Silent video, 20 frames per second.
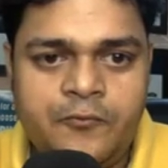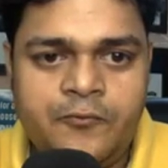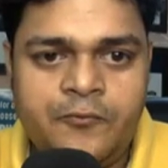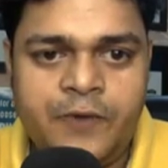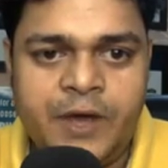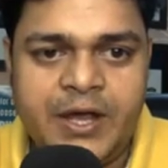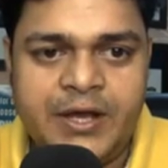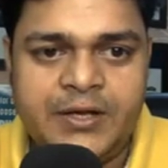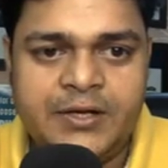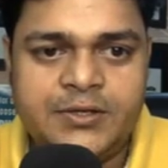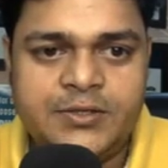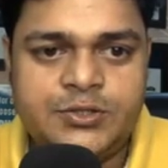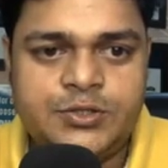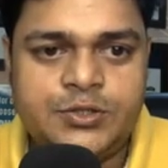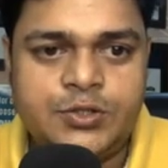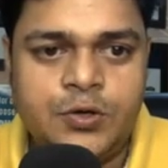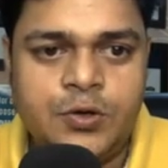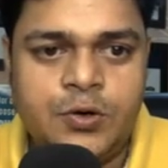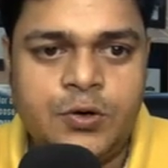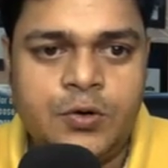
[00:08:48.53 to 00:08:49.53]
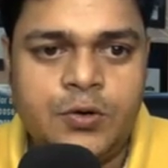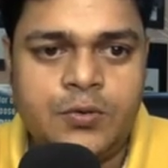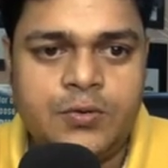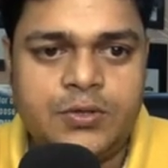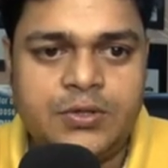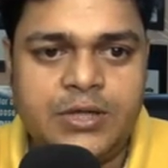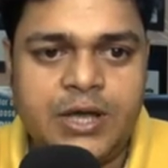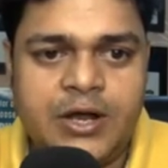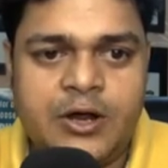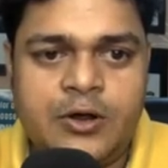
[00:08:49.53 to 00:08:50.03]
fine so
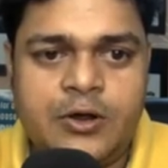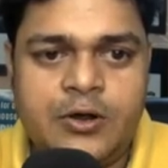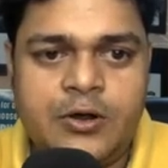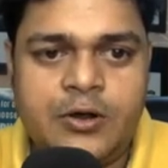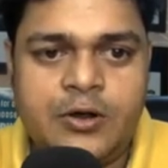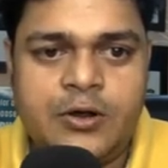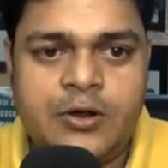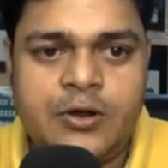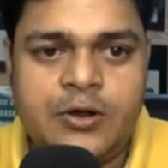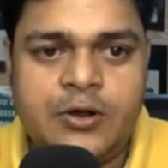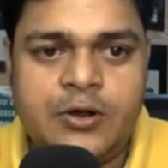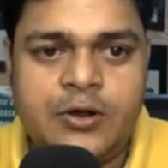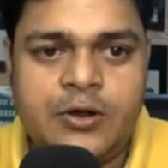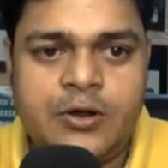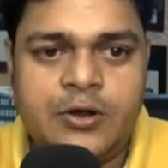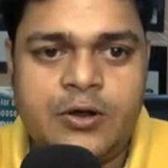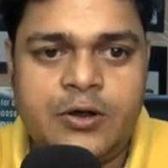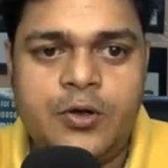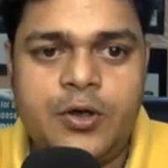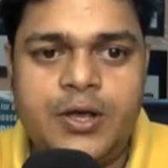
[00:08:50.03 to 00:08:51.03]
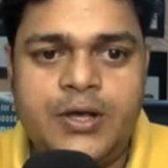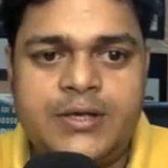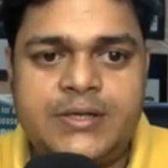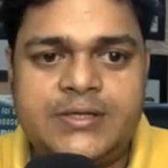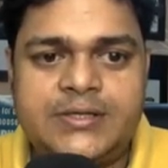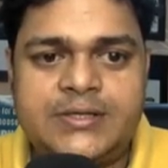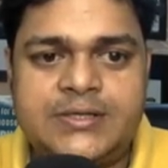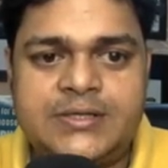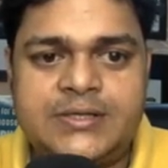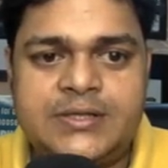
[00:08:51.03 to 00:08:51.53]
the
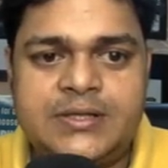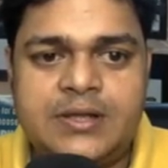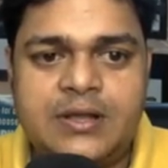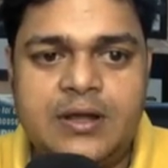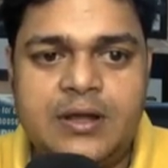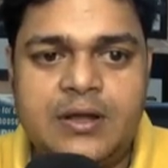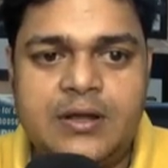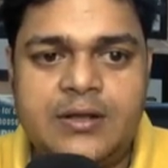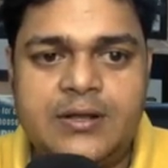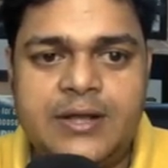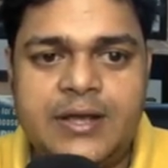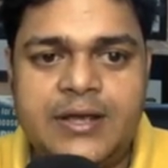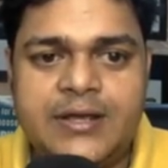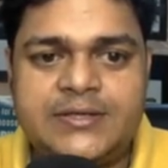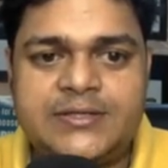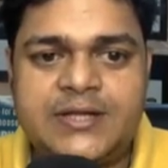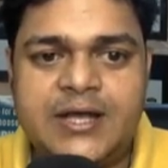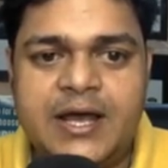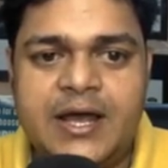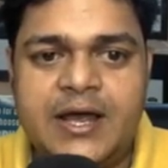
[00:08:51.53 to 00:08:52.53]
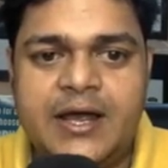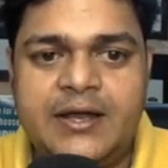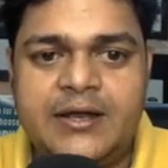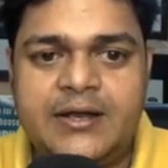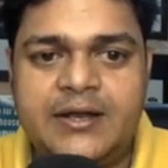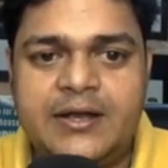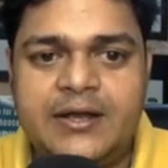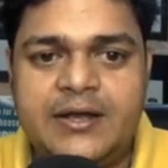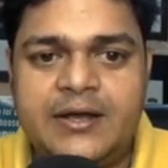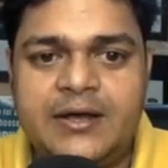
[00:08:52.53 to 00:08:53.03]
quick test
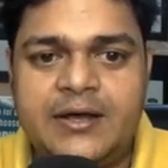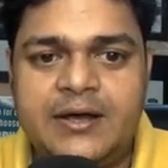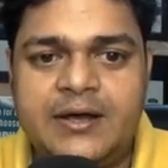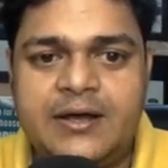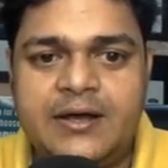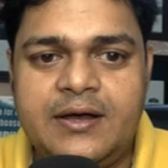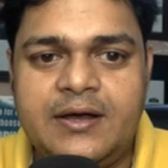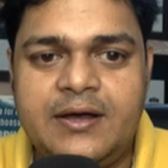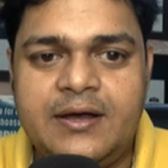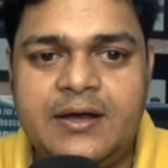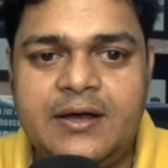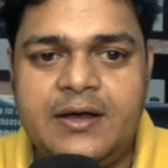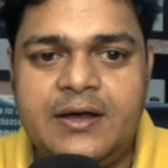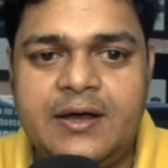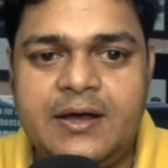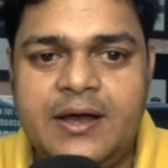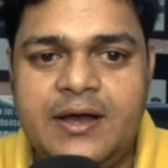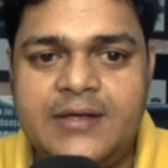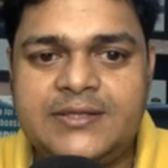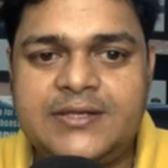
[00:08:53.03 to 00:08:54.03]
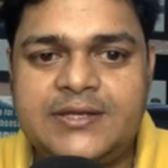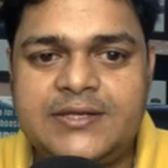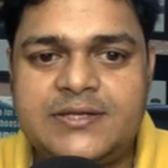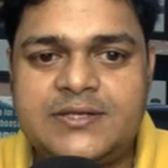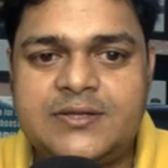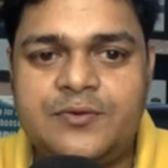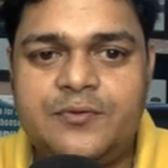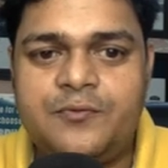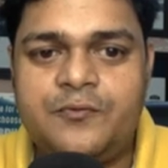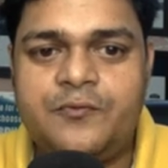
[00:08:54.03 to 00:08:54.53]
and uh,
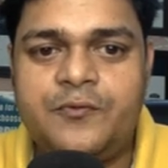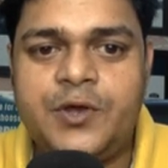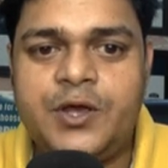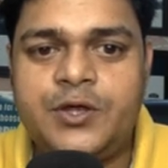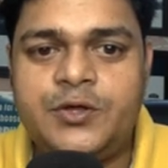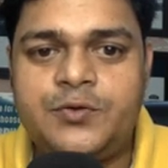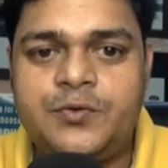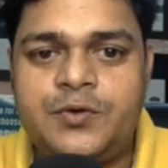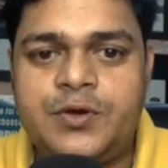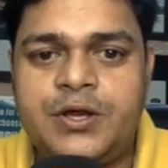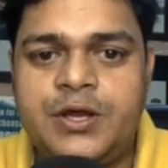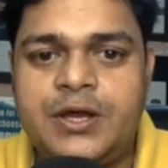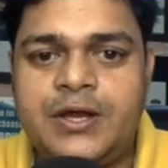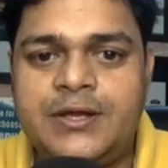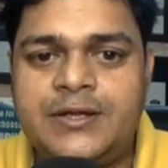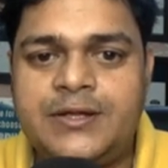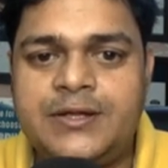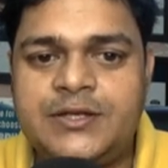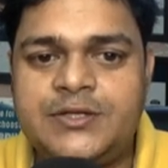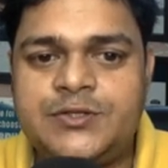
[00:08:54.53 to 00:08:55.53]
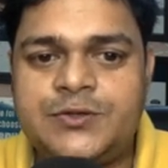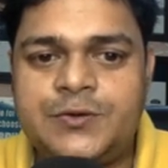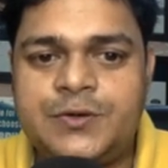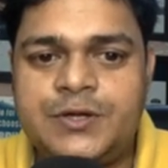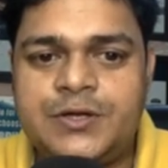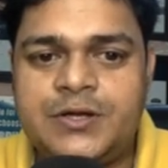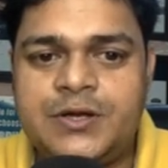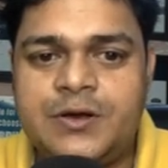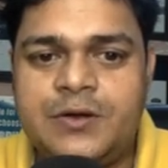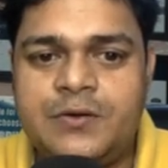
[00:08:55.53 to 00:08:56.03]
assist way to create the
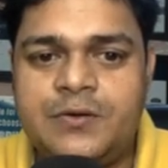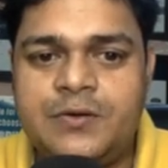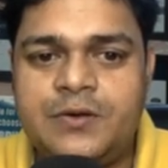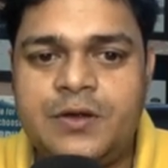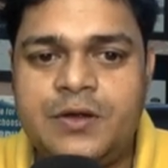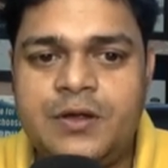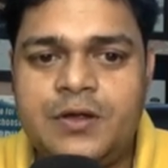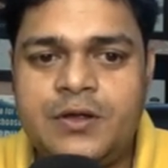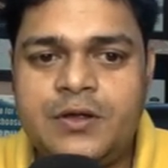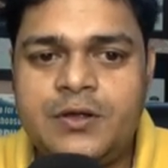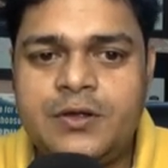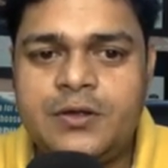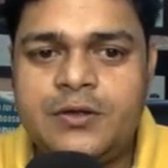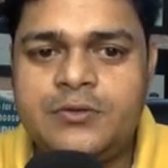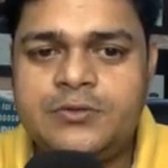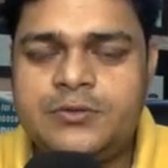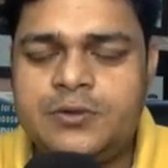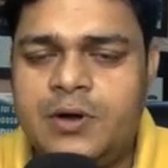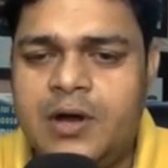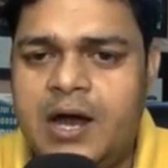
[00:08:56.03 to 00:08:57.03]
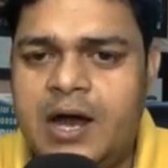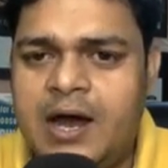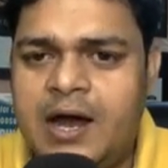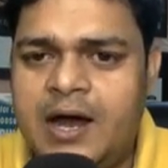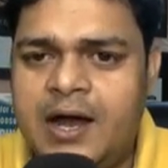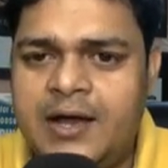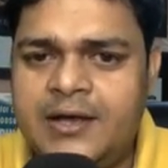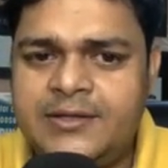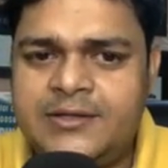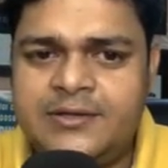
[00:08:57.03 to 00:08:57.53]
storage account so
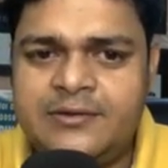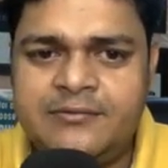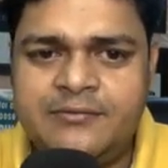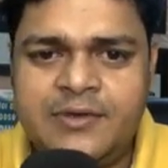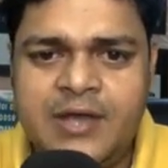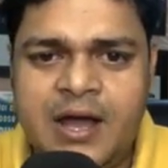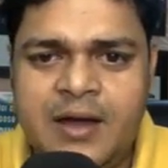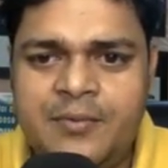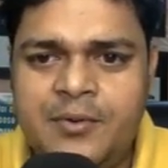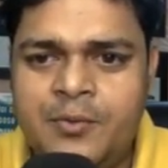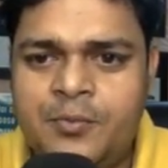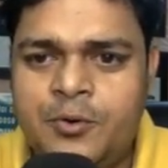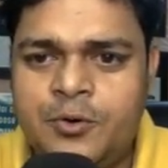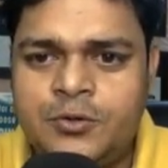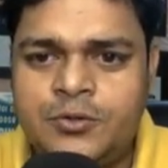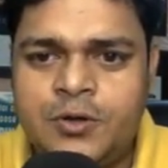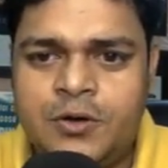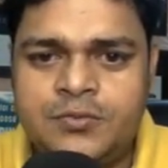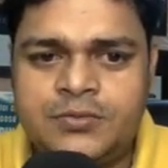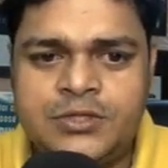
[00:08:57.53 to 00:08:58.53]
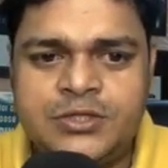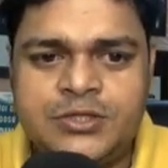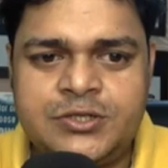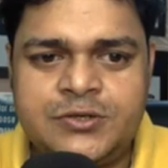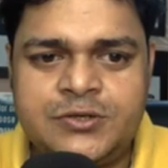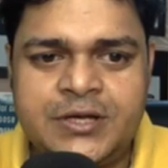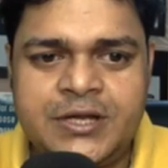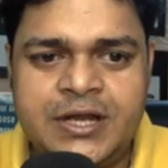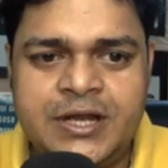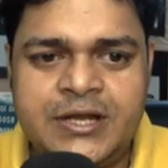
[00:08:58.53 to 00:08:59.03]
I think we have a both option
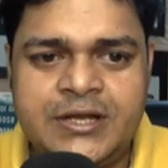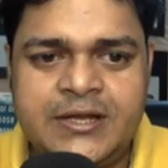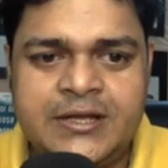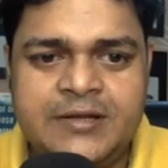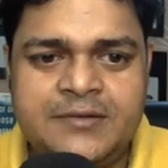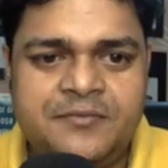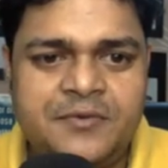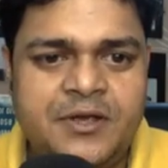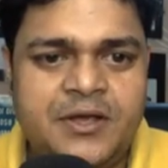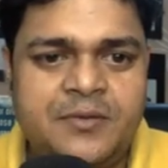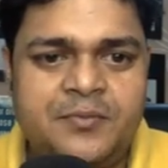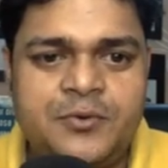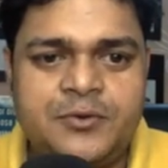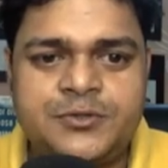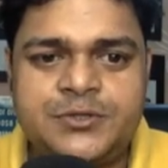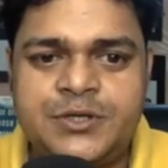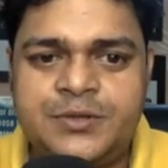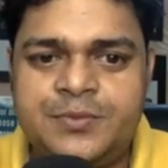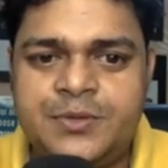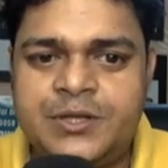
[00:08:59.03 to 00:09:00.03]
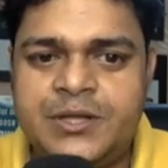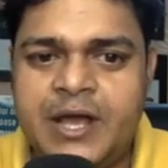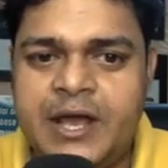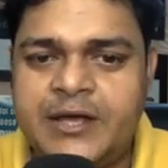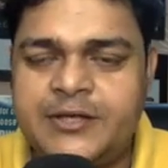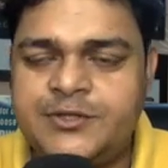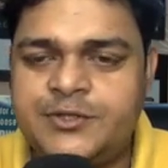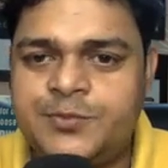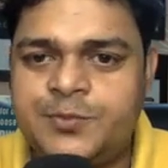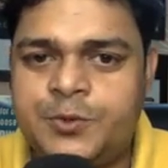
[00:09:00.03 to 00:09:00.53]
to create it. We can proceed with the
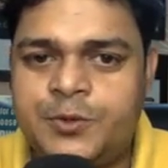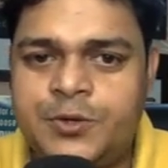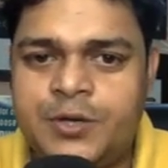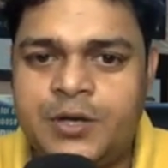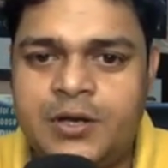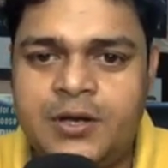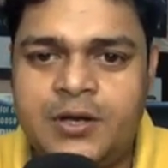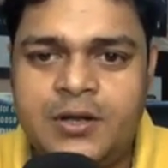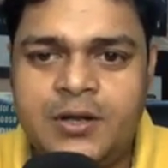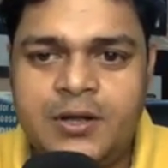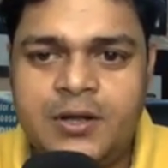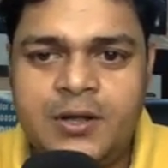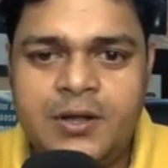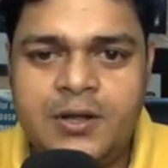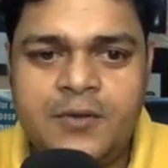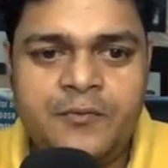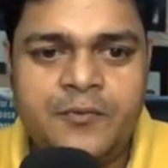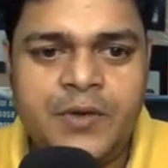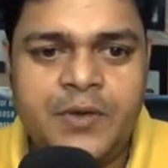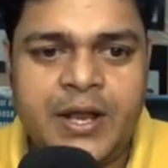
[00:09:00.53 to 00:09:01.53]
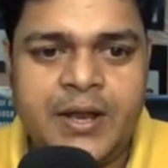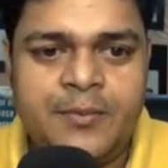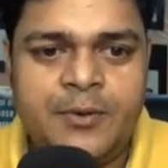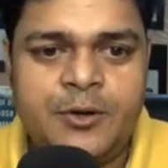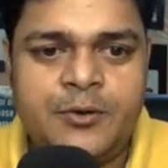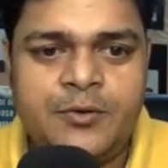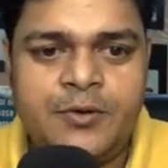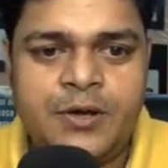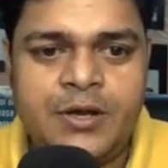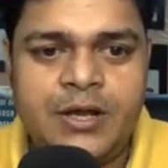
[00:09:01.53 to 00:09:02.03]
Azure portal. We are
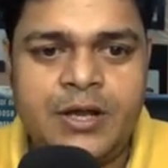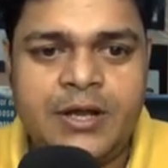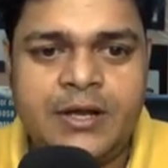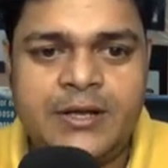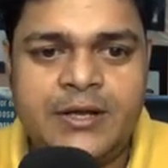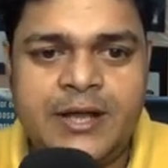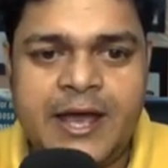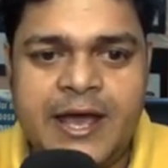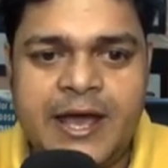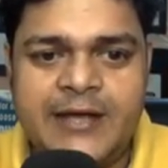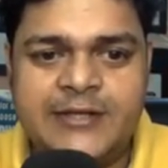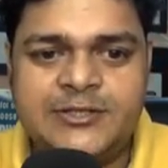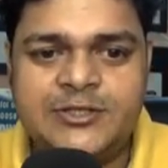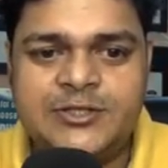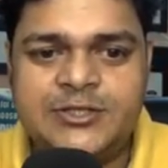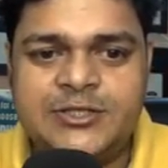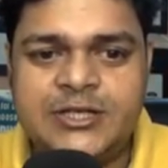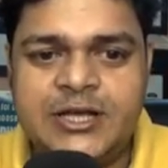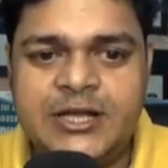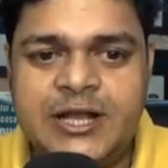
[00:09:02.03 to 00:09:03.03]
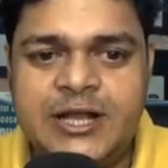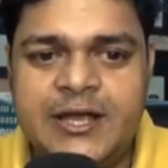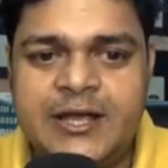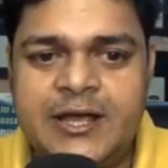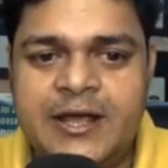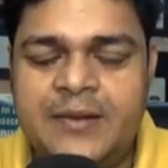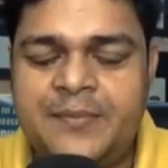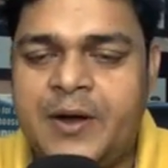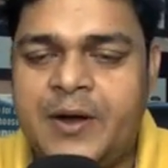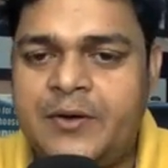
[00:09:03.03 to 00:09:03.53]
able to create a Azure CLI
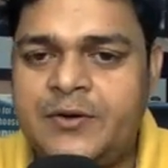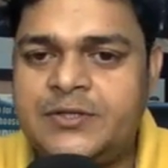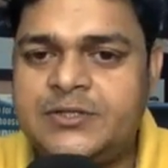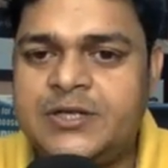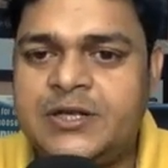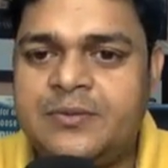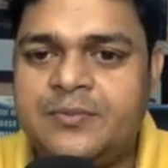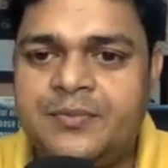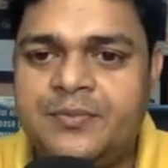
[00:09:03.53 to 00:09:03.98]
and PowerShell